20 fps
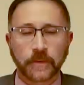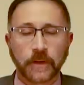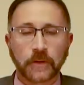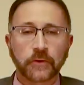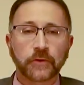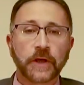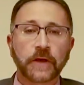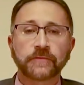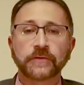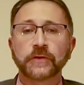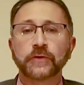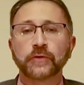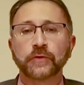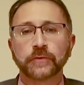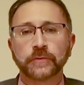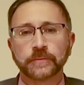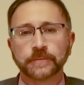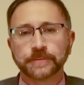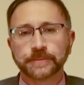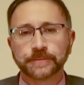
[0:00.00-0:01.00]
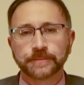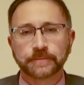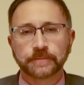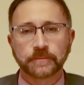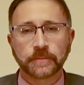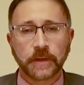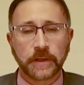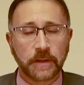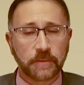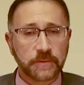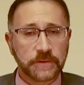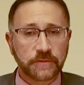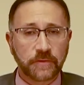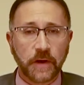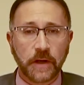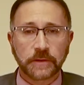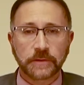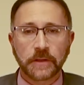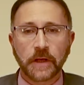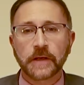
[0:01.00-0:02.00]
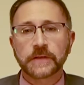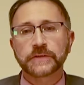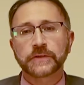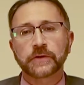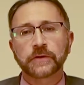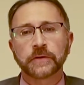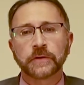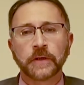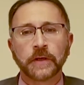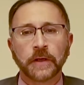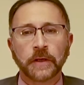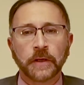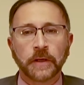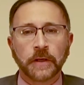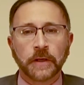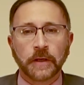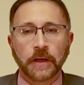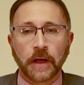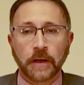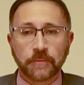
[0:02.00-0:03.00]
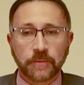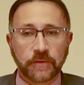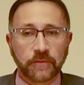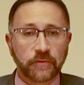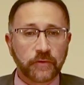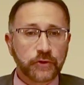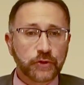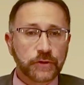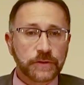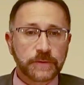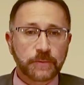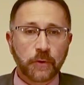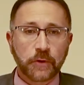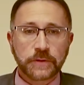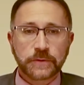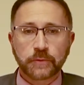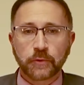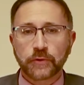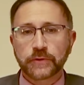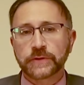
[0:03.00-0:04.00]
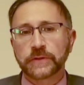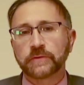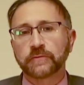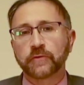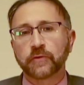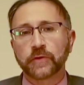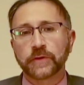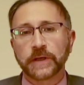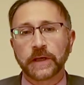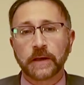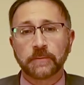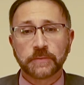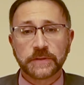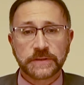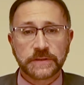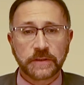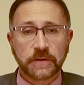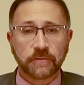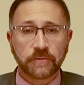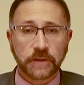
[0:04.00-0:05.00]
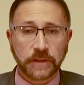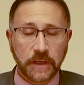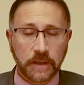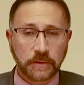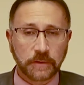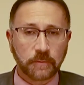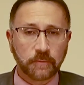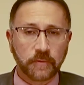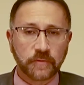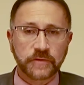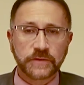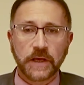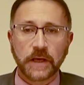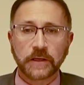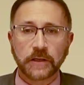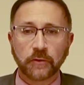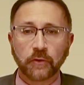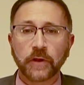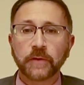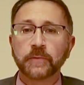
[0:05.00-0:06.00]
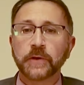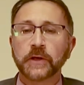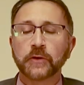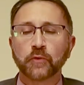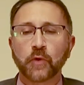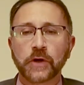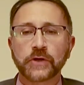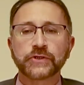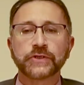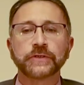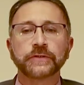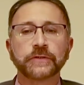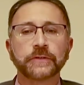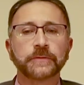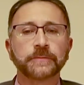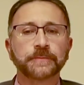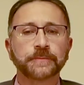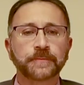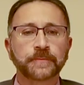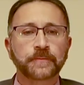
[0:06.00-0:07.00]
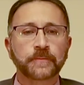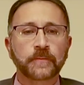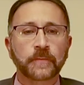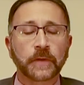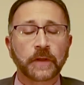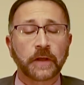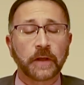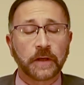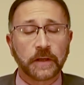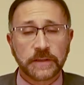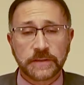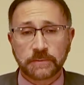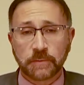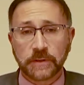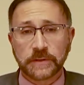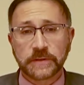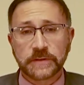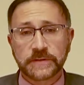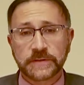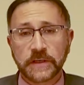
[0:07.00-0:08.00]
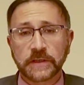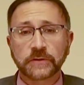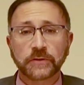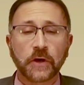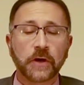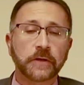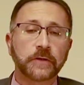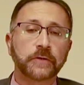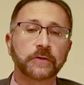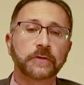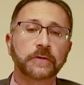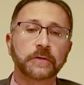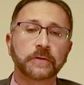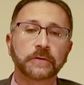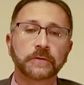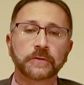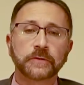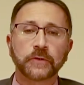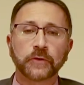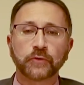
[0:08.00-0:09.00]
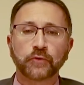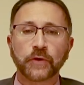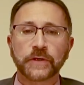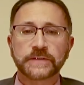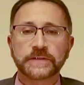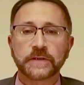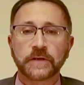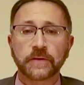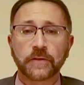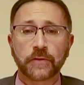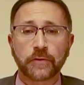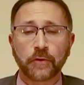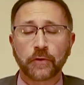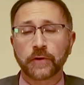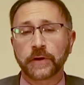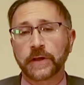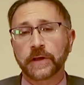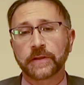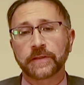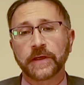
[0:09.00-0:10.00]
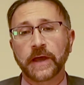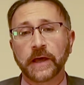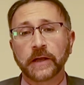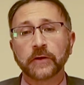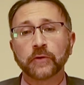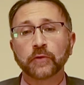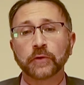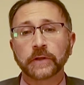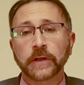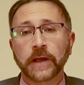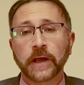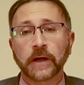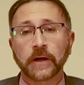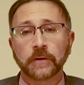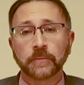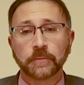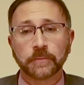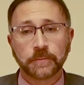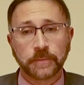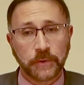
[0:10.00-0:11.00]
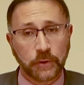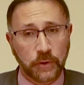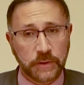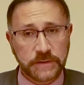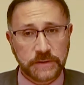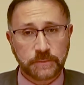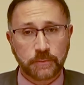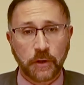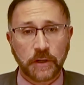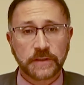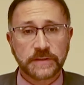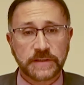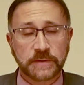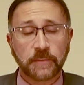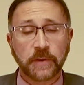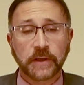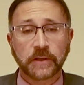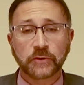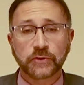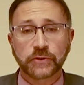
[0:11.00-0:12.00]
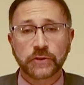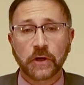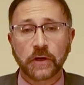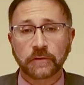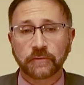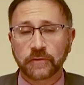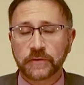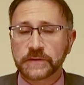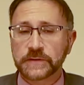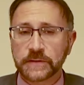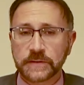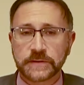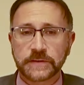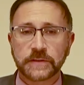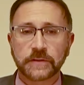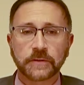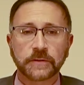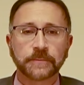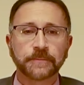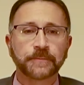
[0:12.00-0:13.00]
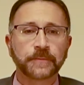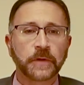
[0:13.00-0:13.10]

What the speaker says: Good afternoon. My name is Fahad Nazer. I'm the official spokesperson for the Embassy of the Kingdom of Saudi Arabia in Washington. It is my distinct honor to address the 30th Annual Arab US Policymakers Conference this year.